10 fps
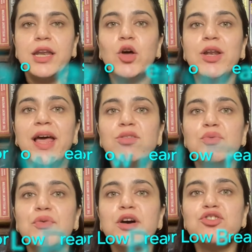Now let's
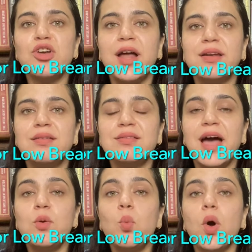first
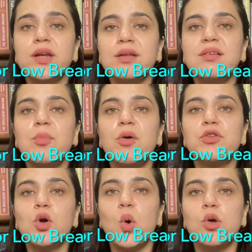understand what are some of
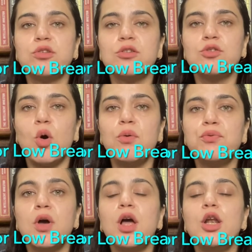the causes of
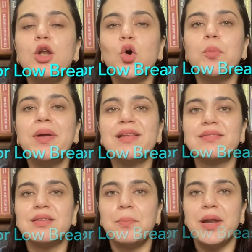low milk
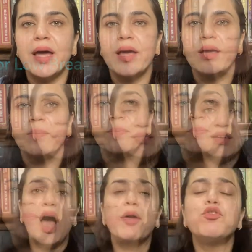supply. Let's
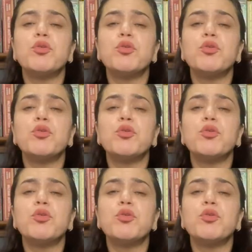start